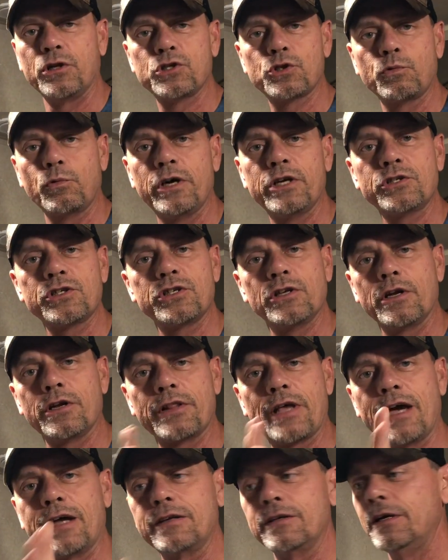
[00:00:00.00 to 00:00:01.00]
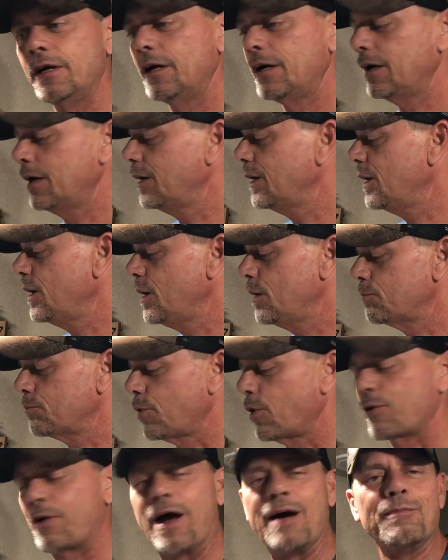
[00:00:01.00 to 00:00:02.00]
switch. None of that
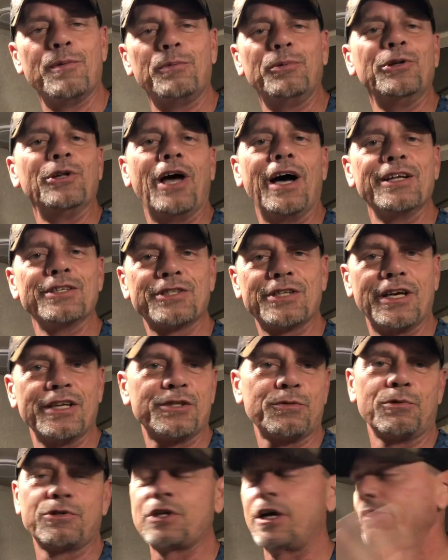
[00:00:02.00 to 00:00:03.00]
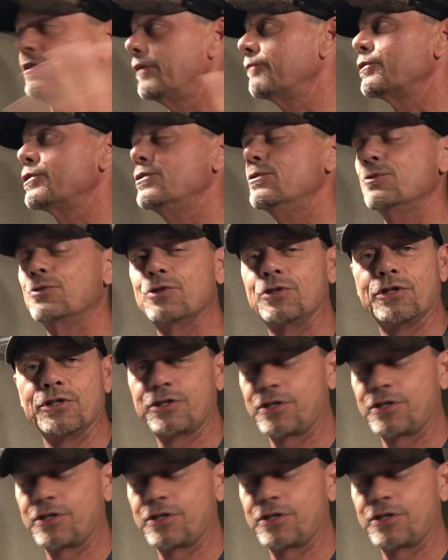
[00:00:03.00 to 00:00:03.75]
programmable nonsense, which I'll never use in this